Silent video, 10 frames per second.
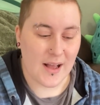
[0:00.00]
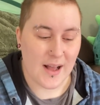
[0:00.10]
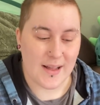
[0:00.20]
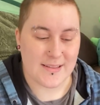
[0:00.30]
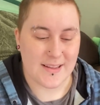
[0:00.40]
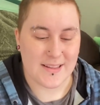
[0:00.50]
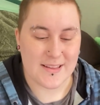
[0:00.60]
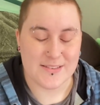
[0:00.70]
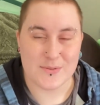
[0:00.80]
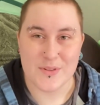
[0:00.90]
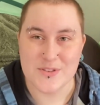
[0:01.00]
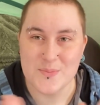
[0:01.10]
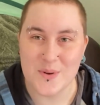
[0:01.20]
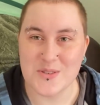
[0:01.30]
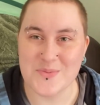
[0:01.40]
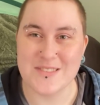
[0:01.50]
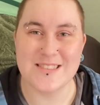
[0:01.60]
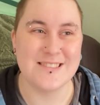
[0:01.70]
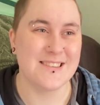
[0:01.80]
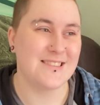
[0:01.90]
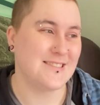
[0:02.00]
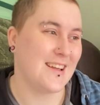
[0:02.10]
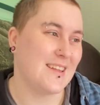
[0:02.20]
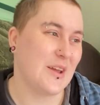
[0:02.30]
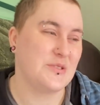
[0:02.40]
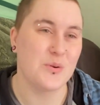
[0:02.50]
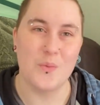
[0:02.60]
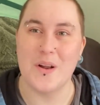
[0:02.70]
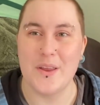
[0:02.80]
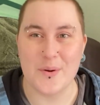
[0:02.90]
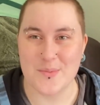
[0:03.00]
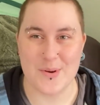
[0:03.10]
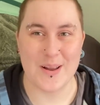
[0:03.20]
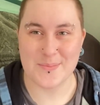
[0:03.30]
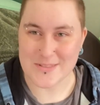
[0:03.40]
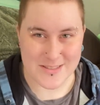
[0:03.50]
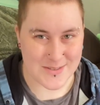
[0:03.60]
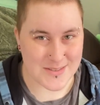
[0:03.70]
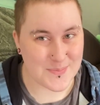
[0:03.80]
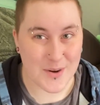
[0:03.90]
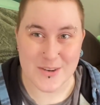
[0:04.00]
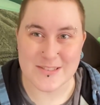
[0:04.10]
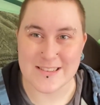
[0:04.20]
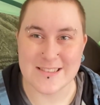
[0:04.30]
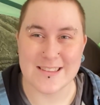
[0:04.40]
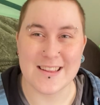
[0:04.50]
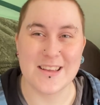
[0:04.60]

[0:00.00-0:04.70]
I like things when there's multiple seasons and like 20 or more episodes per season.